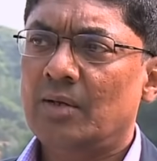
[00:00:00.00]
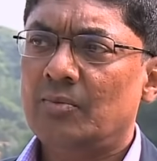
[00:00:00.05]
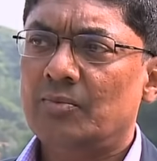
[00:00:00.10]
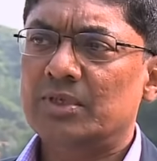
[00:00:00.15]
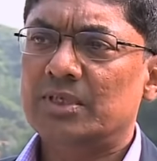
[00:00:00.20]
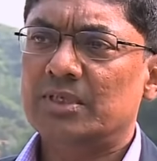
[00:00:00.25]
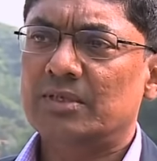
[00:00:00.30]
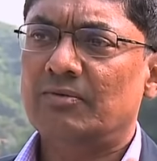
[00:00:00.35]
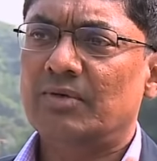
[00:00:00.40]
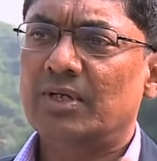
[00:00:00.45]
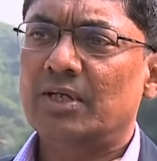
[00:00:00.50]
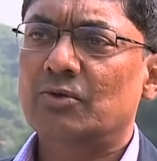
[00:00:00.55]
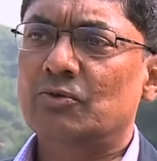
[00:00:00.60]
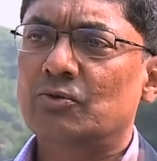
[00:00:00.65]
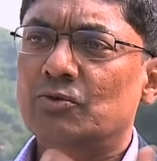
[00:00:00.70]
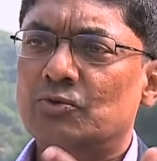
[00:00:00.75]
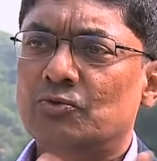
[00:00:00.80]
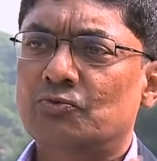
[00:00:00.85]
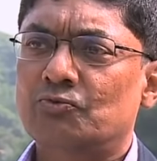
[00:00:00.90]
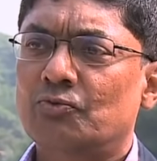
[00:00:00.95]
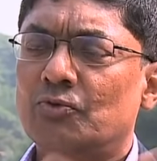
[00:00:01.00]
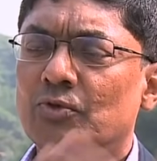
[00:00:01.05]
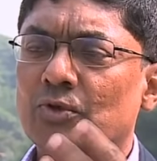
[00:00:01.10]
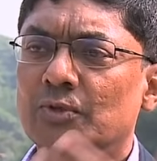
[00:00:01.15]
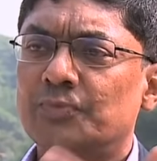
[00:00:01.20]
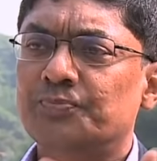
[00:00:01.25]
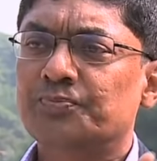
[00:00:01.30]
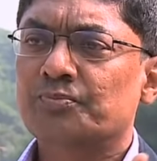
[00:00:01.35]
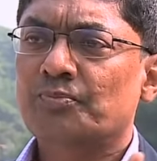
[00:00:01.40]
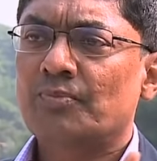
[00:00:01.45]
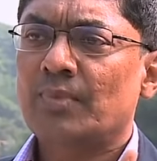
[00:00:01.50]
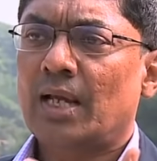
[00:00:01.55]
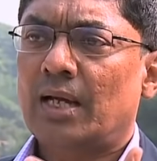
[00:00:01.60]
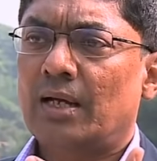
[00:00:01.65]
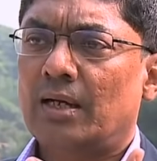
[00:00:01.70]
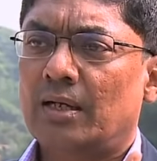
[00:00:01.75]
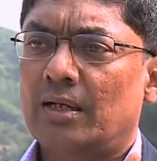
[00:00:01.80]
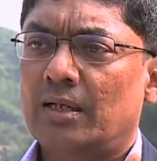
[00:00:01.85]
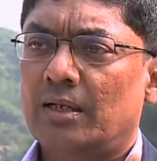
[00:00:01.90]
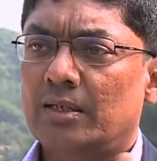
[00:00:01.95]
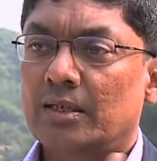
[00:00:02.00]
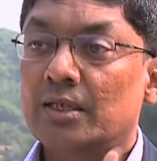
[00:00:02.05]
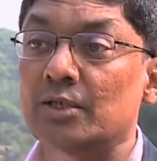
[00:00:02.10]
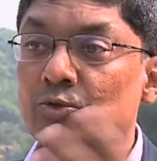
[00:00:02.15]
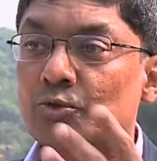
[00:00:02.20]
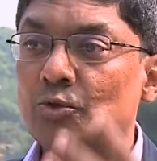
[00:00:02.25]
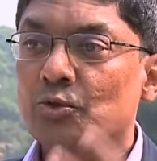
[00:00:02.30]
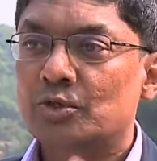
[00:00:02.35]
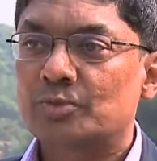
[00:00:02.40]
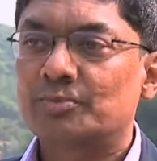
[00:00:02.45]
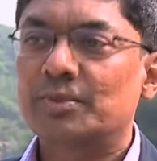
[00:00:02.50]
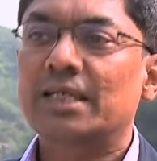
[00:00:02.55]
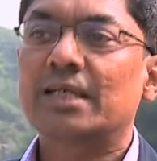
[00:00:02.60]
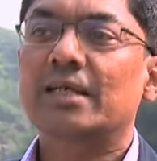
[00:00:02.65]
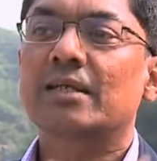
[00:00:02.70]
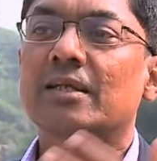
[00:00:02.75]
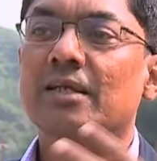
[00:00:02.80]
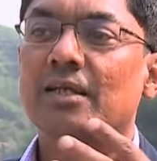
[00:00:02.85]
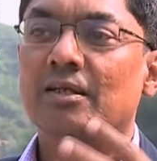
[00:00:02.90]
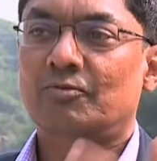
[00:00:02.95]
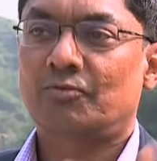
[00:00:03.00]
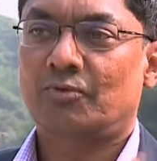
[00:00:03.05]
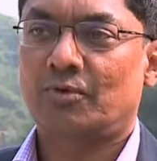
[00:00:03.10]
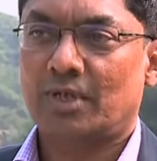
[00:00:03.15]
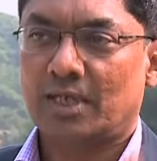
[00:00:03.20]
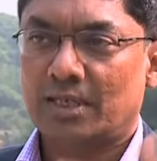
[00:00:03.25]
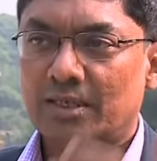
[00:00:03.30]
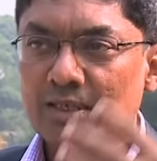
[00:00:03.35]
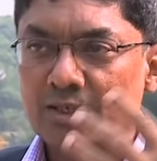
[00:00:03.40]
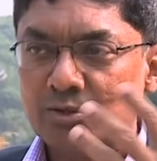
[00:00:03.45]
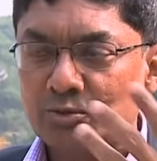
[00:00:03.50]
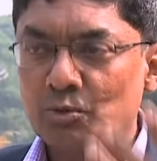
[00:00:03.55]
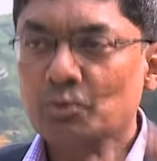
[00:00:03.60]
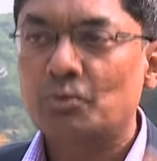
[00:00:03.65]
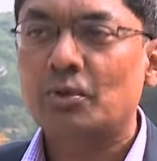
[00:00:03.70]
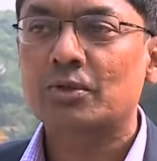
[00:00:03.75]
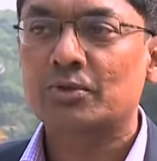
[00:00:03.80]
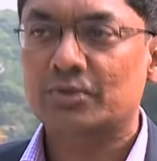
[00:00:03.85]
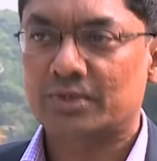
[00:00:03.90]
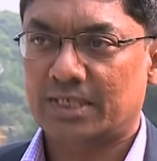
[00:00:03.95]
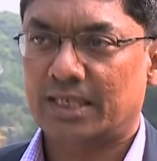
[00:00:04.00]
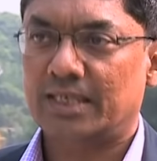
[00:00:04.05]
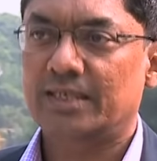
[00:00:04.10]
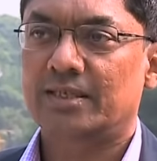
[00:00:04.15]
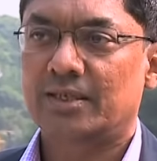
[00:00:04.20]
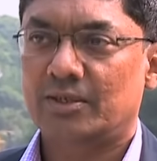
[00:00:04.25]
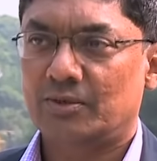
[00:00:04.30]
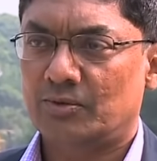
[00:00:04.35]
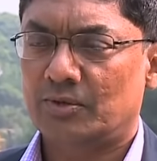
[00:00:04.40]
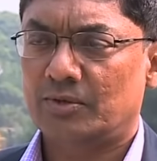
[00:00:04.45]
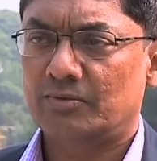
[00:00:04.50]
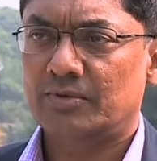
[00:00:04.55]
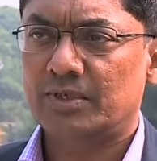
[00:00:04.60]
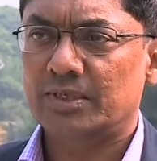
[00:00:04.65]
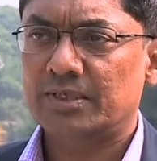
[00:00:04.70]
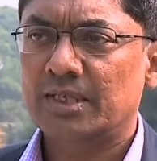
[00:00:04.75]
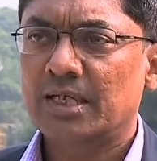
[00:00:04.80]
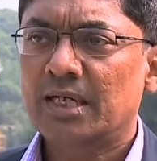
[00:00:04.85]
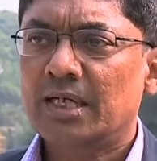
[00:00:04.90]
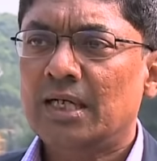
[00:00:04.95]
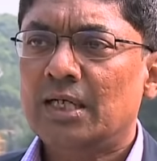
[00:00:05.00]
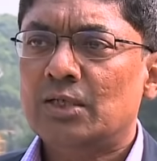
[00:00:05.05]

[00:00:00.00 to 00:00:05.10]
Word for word: which is a very useful uh, resource material for others who want to study the universe.